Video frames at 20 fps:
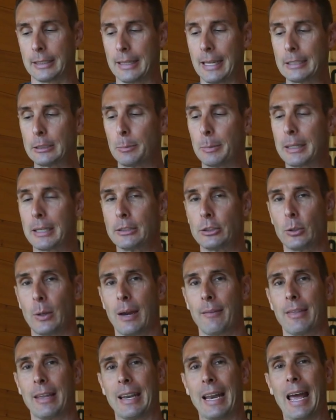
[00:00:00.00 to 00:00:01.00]
And that's because you
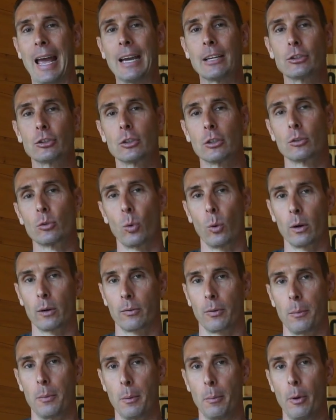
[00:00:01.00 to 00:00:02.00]
have that extra
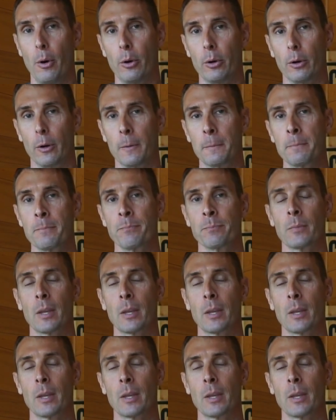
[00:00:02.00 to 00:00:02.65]
torque from the motor